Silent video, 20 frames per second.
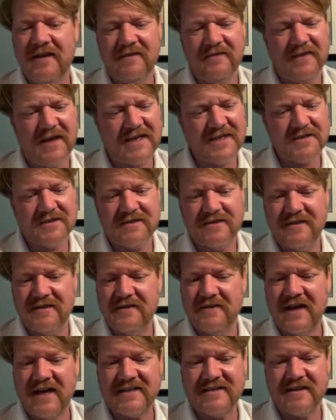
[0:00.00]
that's
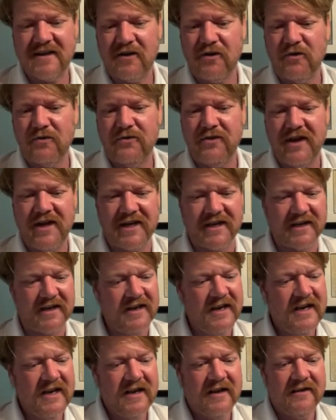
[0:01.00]
the whole thing.
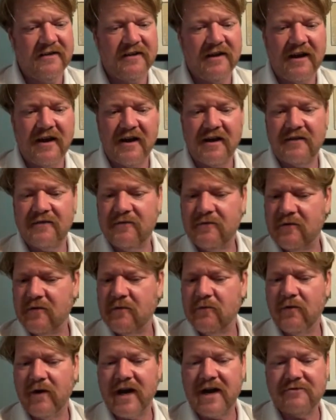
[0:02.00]

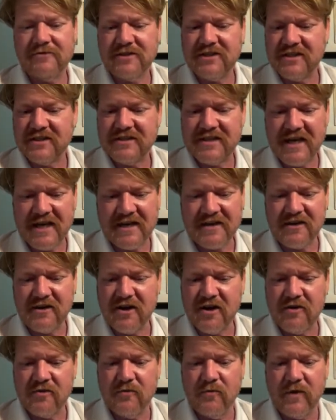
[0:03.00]
What I was just
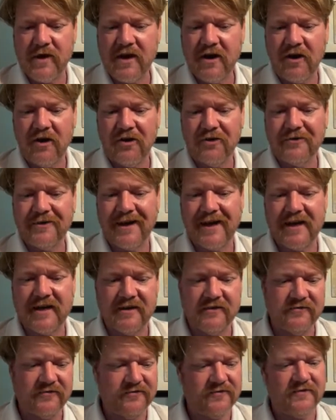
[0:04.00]
saying, we all kind
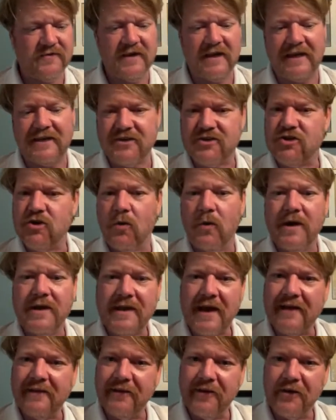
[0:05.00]
of enjoy that